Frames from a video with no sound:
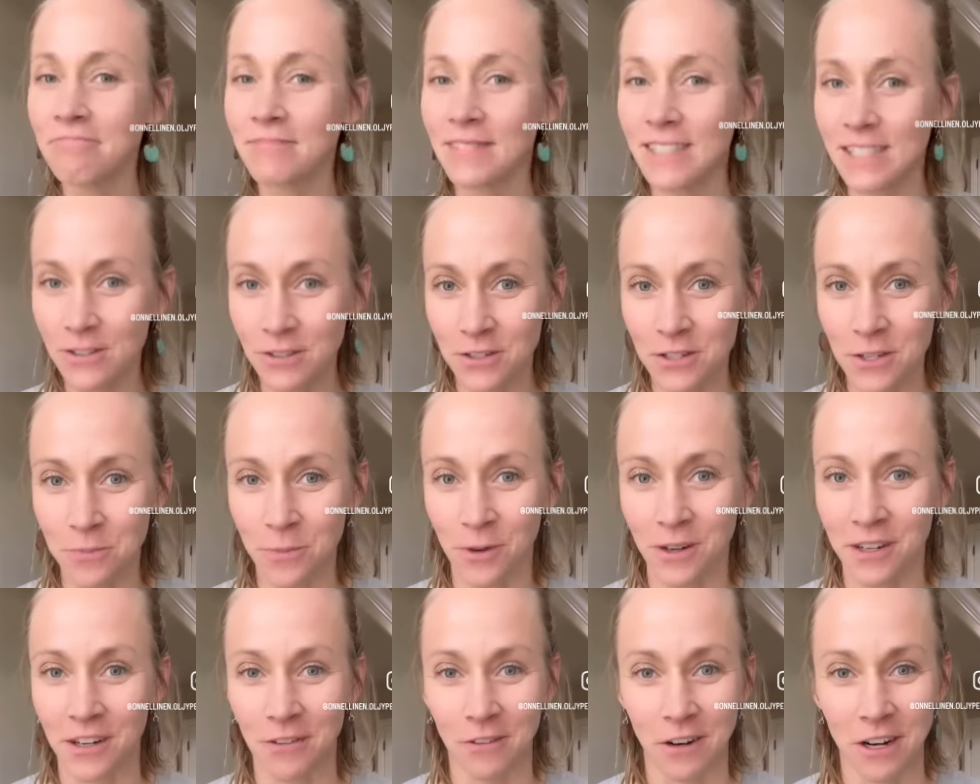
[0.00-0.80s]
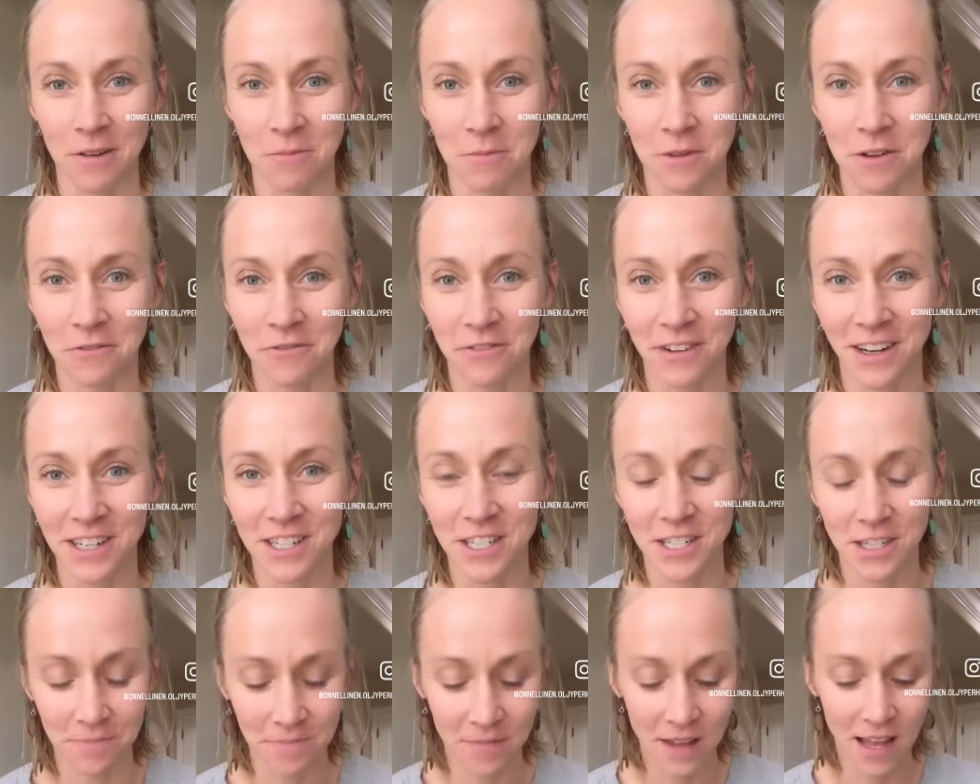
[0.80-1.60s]
to support our immune
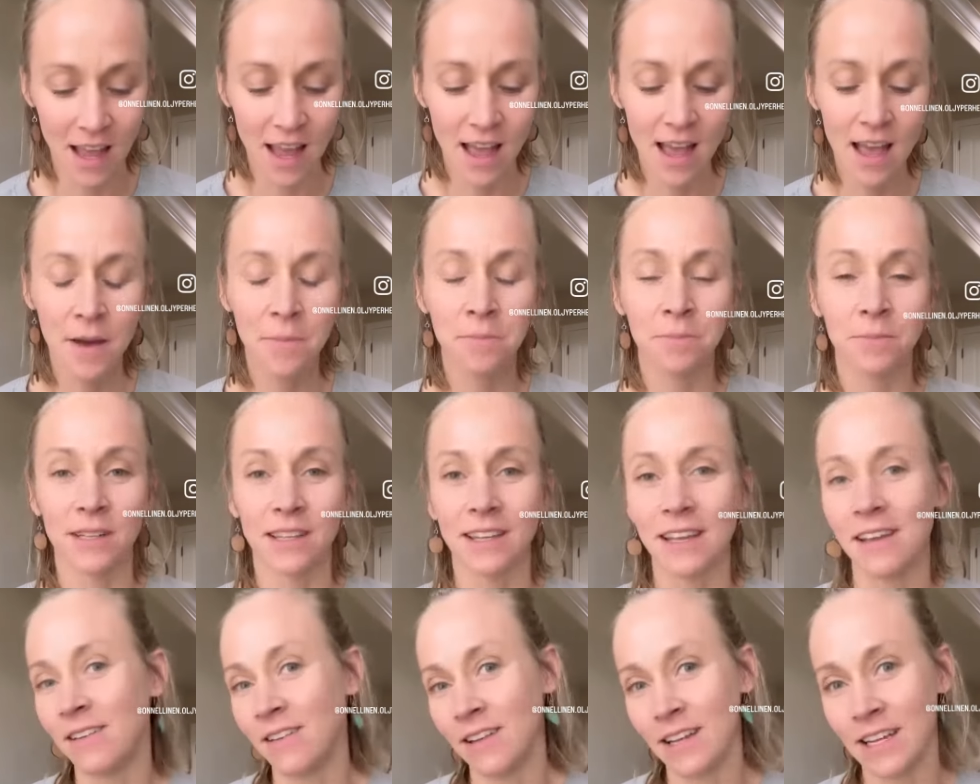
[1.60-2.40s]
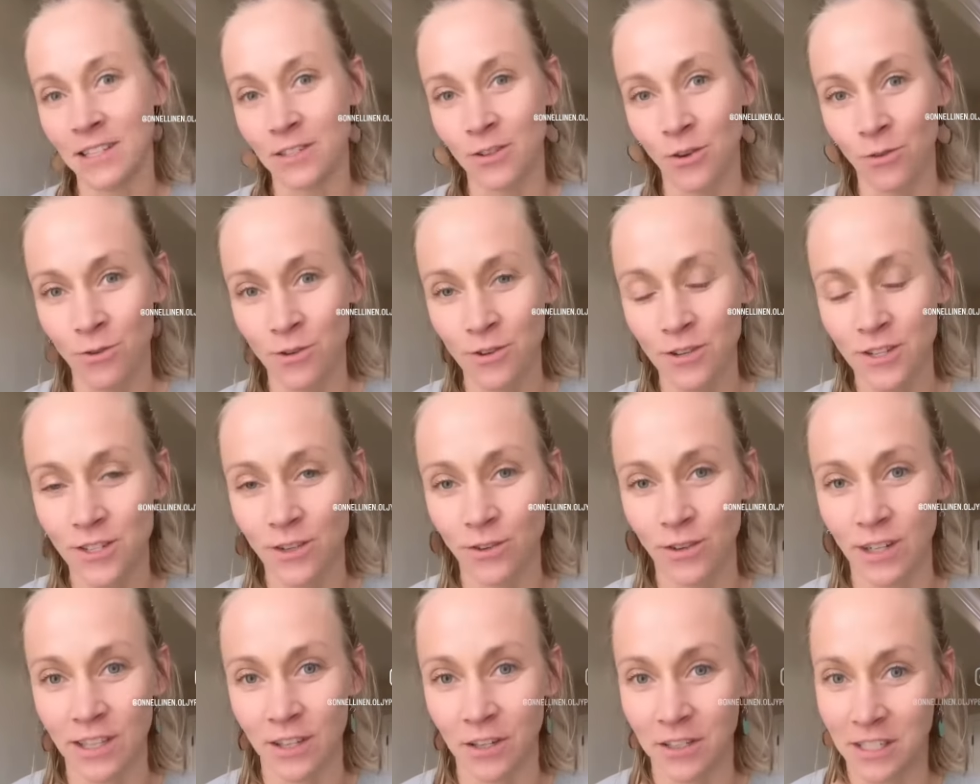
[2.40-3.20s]
function, but then it's also
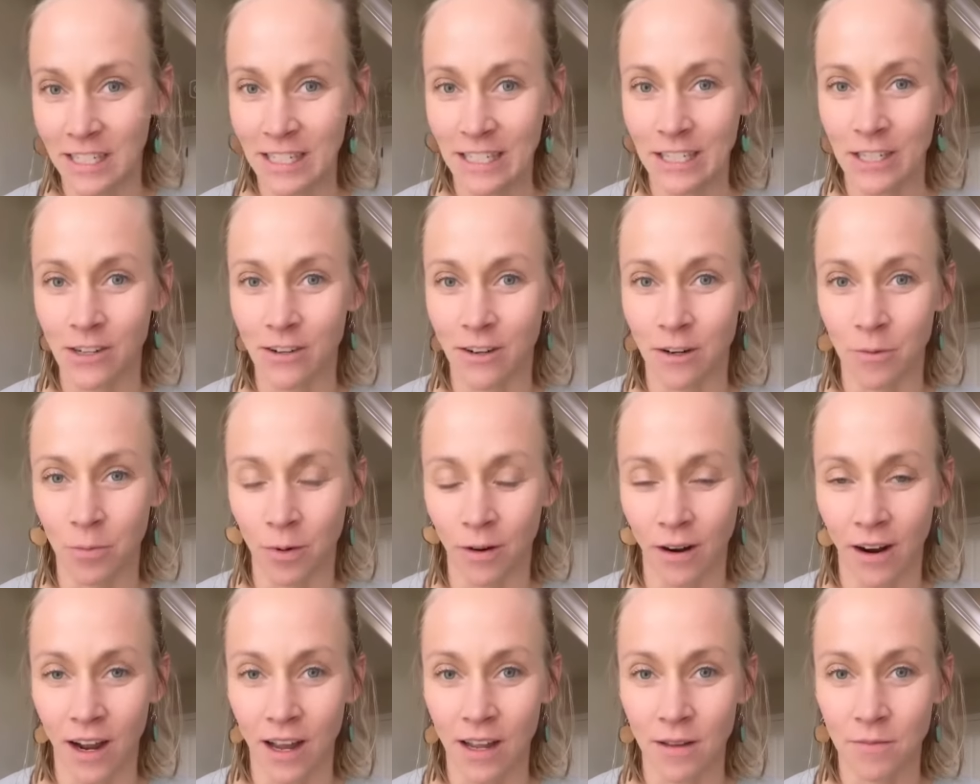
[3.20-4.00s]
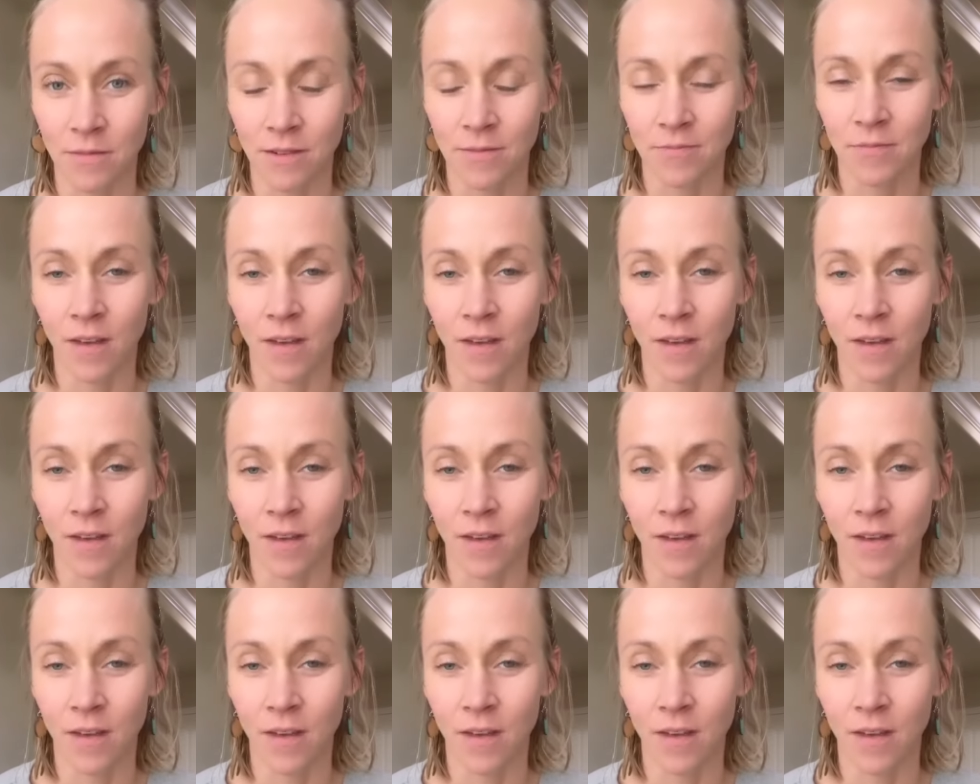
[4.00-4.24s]
in the DDR brine